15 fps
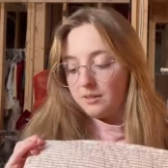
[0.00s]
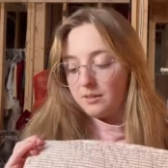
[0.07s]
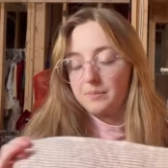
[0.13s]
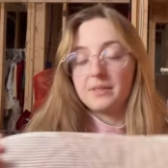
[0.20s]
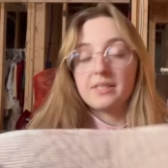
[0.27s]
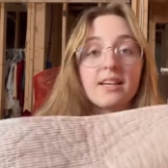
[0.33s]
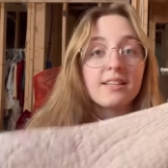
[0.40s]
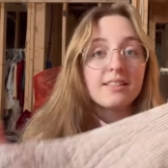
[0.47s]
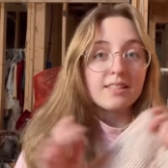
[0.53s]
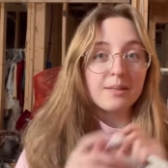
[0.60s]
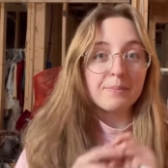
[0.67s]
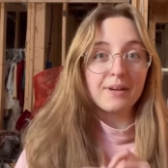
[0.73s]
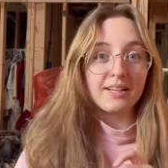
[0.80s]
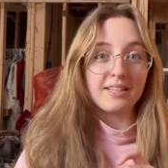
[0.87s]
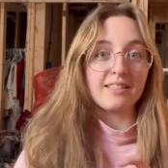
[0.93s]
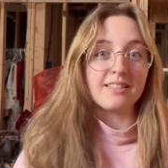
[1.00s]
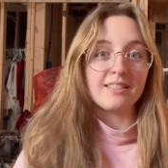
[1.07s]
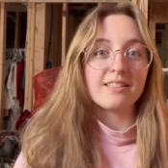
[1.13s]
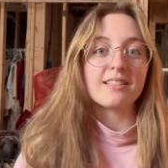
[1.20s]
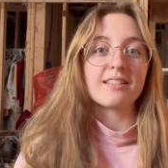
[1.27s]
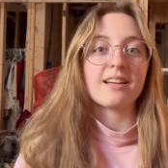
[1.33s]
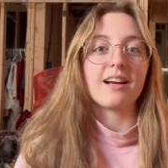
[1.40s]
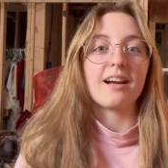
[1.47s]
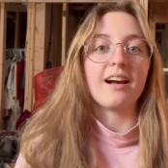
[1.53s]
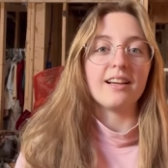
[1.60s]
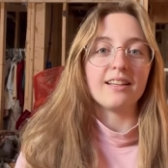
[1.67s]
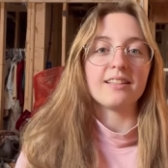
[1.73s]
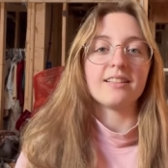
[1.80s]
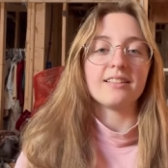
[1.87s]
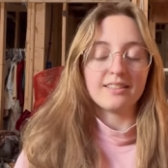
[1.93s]
Besides the buttons,
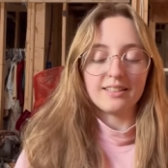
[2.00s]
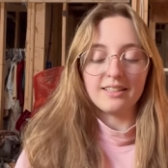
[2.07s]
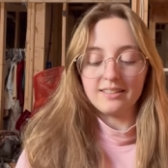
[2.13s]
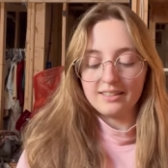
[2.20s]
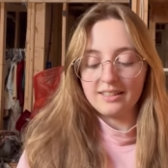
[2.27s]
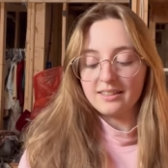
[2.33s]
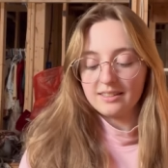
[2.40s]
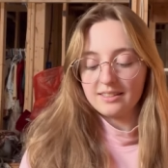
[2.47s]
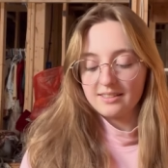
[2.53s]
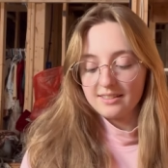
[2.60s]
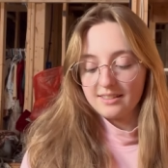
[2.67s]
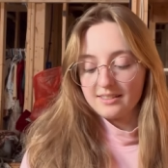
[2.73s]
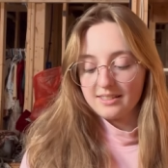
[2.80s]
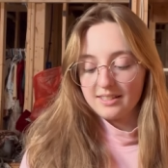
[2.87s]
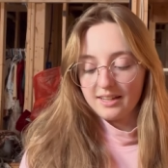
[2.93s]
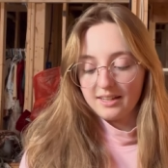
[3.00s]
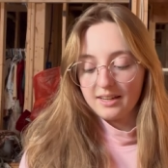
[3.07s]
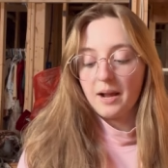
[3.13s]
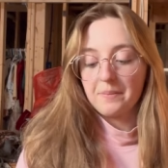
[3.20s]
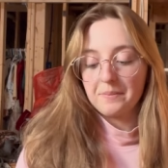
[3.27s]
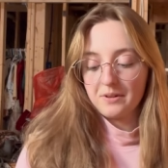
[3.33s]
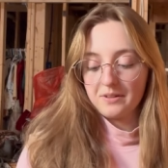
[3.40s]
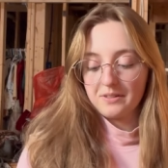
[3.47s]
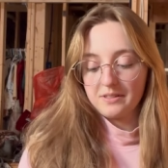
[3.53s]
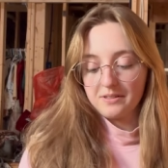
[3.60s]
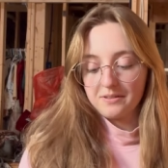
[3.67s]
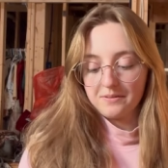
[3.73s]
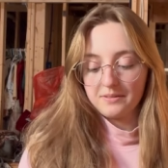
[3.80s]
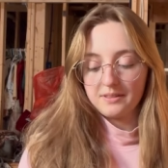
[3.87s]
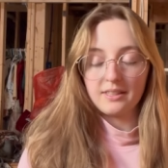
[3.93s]
I can get this done today. I'm going to.
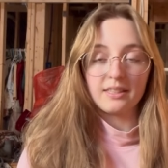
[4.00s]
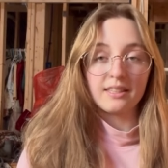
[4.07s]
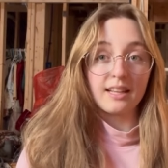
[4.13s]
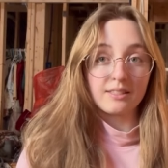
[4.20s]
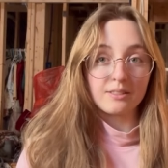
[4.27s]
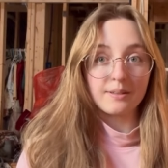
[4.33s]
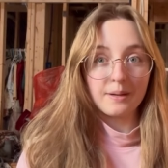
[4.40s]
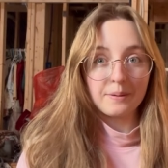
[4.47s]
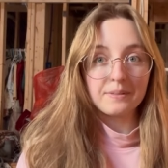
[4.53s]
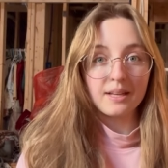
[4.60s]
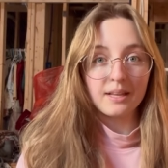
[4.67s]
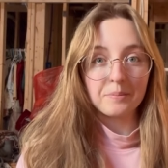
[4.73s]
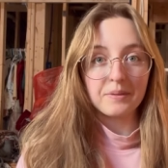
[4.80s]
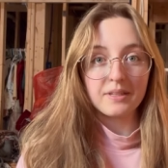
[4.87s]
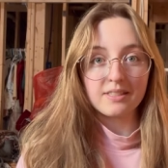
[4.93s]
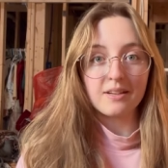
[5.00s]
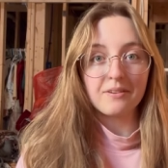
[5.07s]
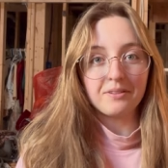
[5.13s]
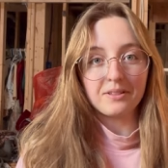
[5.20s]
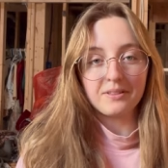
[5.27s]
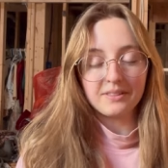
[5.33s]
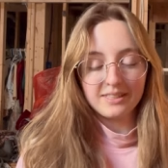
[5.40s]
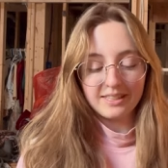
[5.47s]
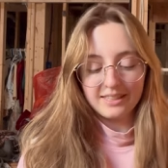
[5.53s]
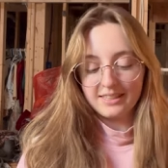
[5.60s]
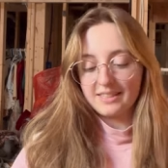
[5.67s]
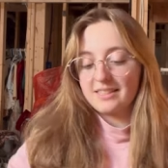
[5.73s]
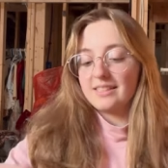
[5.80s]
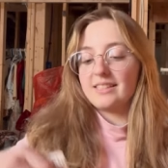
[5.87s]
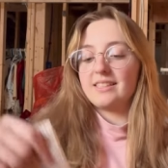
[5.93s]
That's what I'm telling myself. I'm going to get
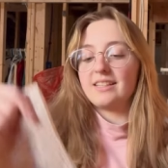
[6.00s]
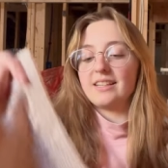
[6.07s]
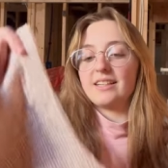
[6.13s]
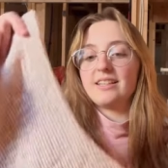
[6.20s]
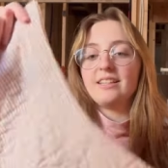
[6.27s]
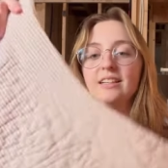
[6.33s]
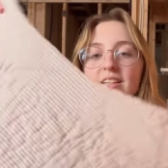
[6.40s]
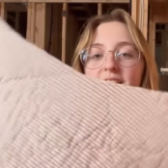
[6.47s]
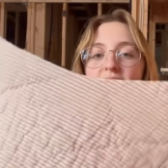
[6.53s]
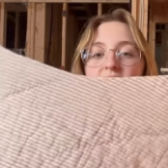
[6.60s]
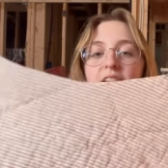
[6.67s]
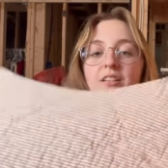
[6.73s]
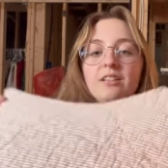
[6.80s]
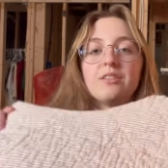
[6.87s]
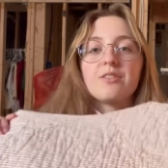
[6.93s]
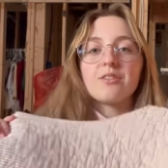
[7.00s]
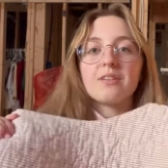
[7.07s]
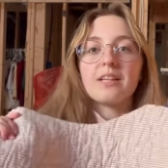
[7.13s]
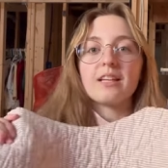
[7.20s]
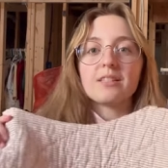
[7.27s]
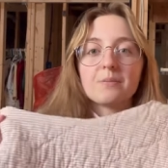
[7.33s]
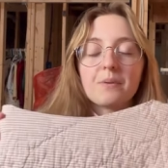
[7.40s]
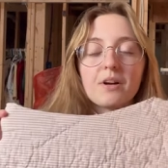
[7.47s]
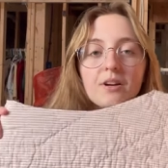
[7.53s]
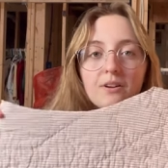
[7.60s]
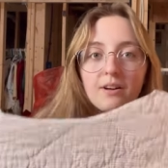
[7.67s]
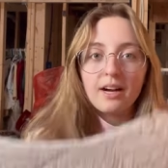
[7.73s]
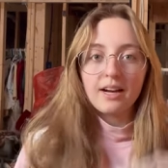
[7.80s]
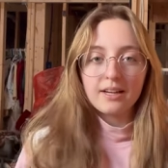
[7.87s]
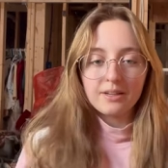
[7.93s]
this done today. So then
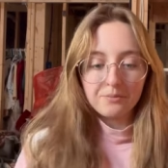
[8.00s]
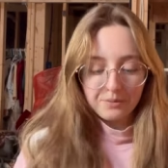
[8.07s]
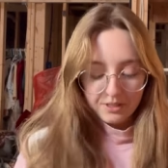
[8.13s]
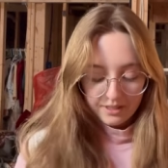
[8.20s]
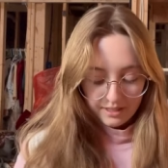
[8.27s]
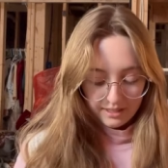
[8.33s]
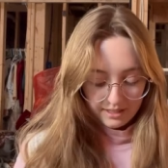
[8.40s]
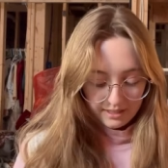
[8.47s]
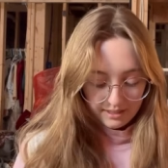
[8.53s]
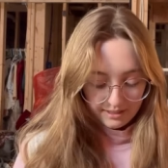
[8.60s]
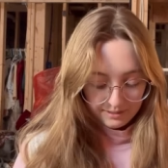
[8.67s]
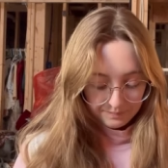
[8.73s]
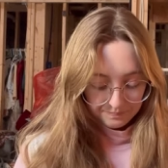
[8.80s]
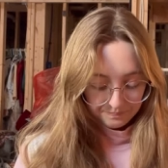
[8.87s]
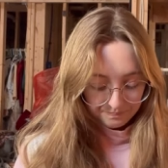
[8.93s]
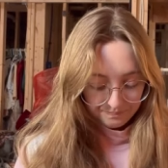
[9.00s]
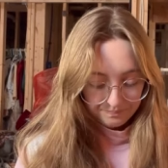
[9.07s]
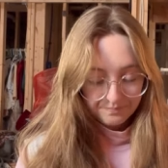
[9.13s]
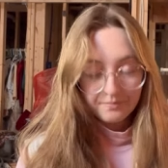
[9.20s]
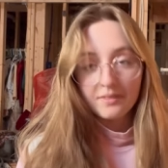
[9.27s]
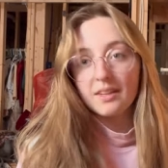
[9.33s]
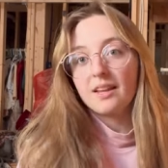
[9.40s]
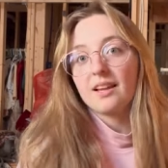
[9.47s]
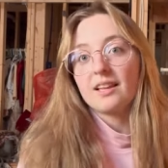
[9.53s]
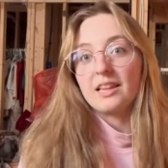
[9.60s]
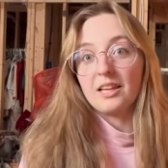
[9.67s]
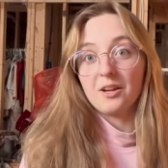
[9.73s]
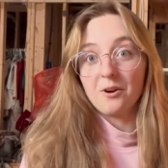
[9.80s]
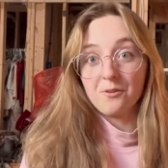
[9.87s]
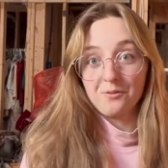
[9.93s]
tomorrow I can work on
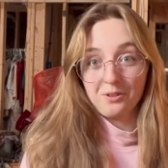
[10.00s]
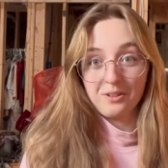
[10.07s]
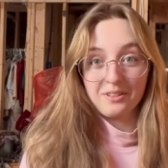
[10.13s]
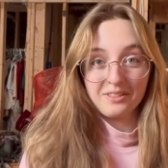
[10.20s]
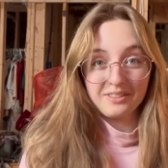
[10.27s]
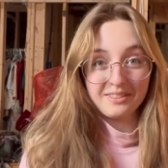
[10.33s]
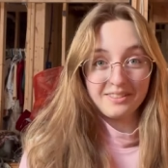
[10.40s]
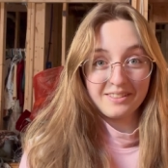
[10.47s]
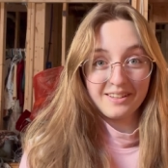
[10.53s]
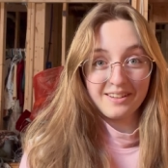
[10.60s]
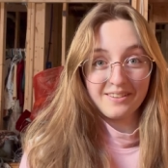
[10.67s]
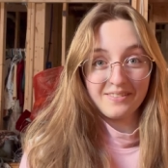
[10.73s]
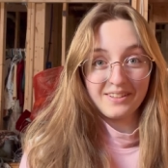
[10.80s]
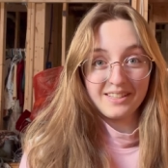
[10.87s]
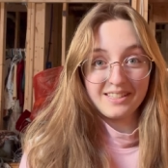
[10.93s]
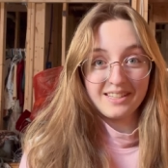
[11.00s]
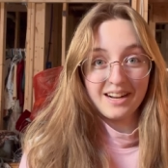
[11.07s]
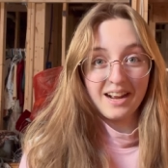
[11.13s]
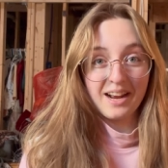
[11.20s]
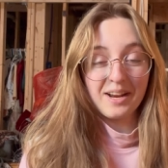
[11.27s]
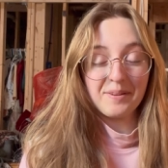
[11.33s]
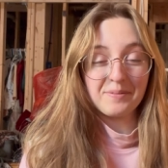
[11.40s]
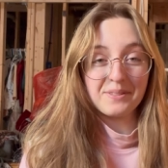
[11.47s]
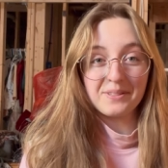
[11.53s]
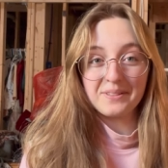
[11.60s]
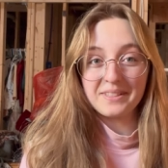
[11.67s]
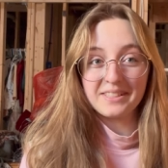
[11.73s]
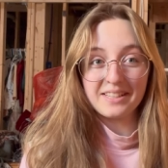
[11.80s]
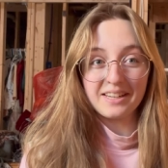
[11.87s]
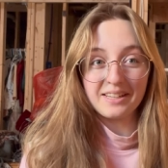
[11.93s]
the overalls, which I am so
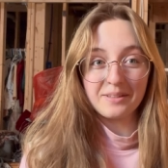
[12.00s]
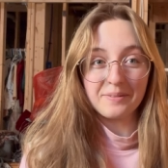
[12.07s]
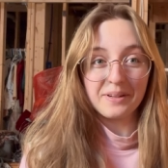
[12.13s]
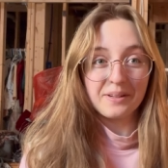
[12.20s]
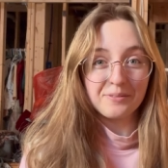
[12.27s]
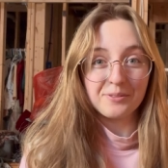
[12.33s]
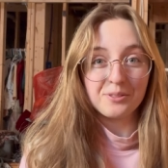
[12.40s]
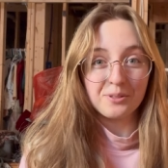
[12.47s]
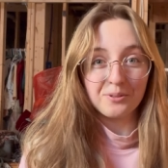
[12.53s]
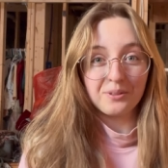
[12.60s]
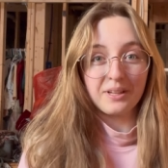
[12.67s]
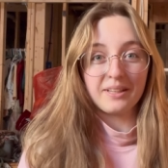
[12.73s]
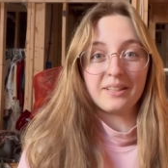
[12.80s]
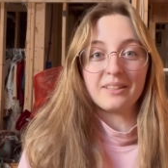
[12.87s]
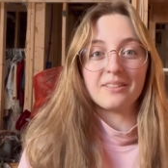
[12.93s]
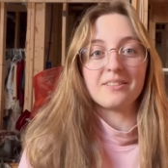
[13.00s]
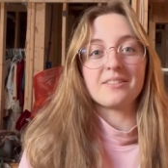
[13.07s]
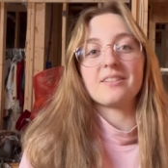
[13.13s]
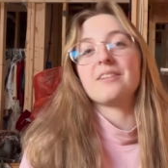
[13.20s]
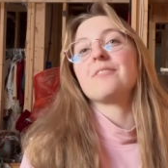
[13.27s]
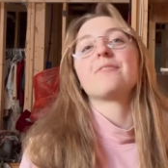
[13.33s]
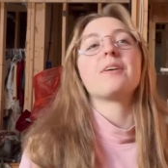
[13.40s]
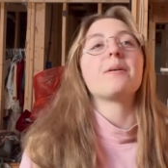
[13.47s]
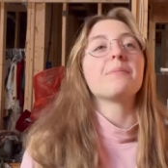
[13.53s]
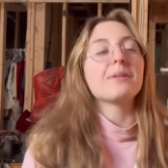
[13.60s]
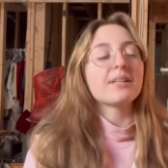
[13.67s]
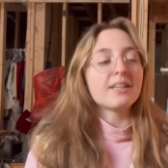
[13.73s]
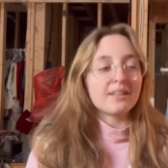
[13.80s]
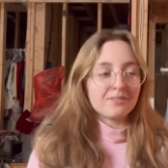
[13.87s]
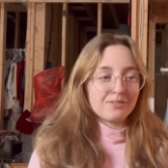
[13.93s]
excited about. I'm so glad that there's enough
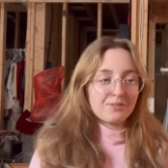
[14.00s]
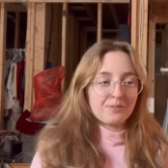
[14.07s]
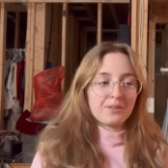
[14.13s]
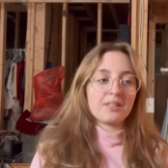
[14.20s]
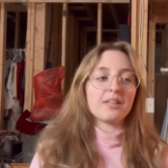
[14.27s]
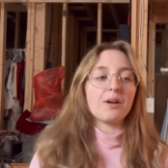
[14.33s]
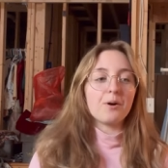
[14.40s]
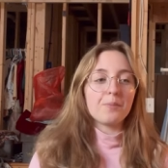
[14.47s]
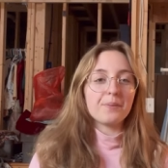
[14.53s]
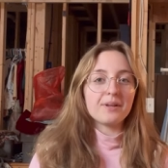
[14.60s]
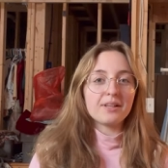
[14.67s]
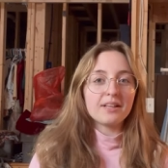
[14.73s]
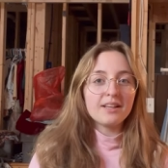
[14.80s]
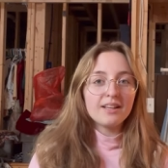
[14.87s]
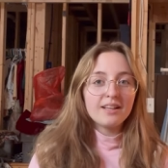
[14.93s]
fabric. I was really hoping